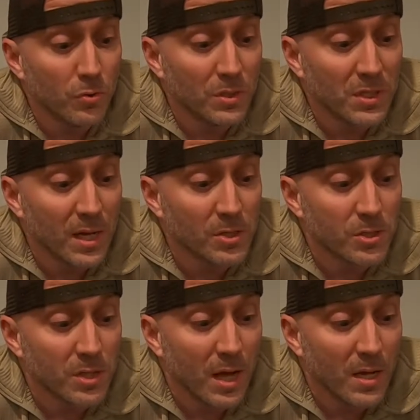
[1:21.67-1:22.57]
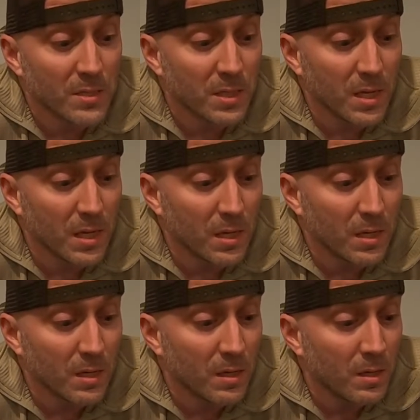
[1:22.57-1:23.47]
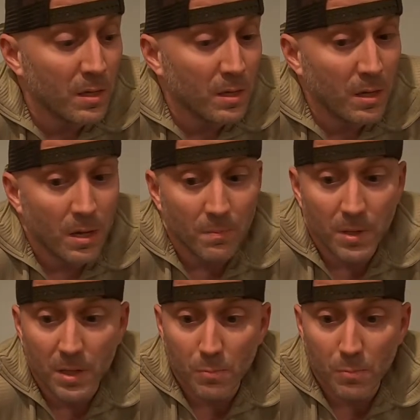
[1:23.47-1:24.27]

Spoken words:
It's an exercise in being